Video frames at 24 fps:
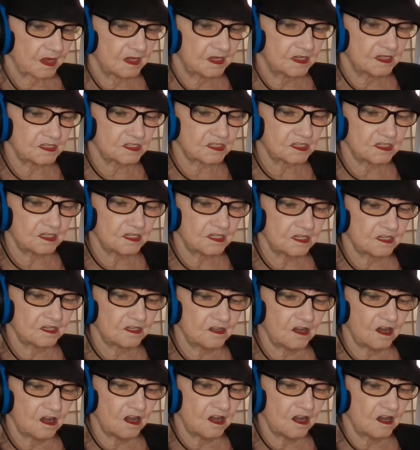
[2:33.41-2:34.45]
Isn't it
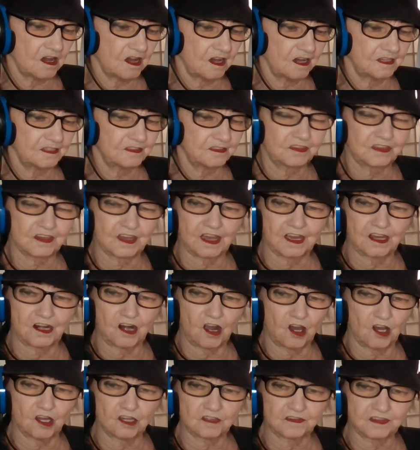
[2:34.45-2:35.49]
odd that
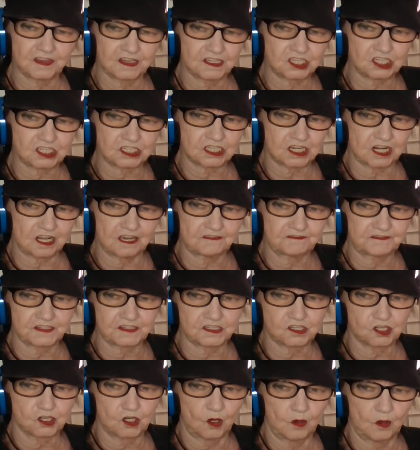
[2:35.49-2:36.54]
all this stuff
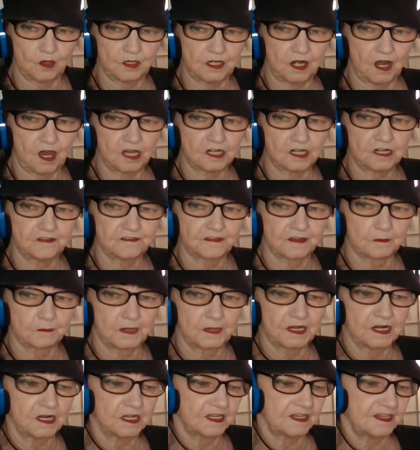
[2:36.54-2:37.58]
is going on in the
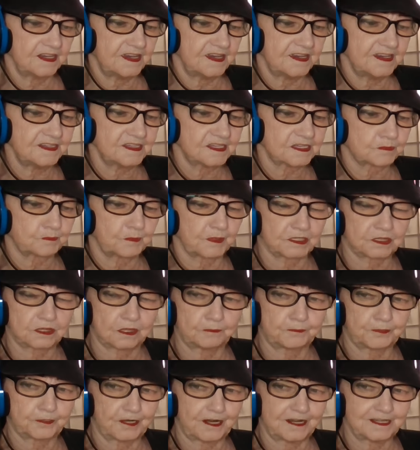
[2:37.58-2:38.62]
Middle East, but
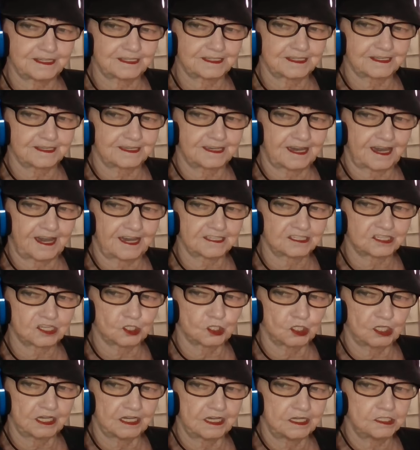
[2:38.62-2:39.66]
the price of
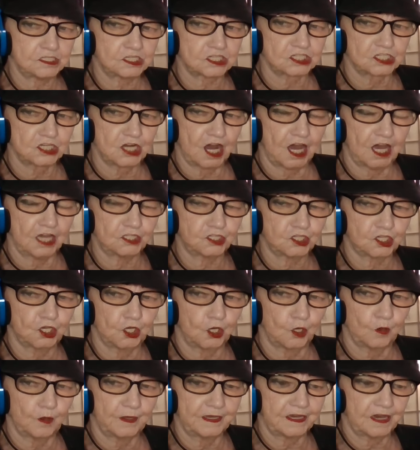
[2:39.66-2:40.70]
gasoline's not
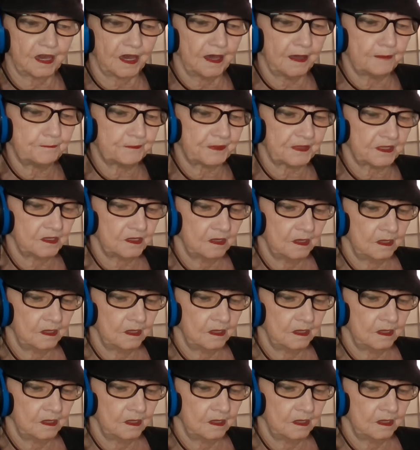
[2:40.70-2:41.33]
going up?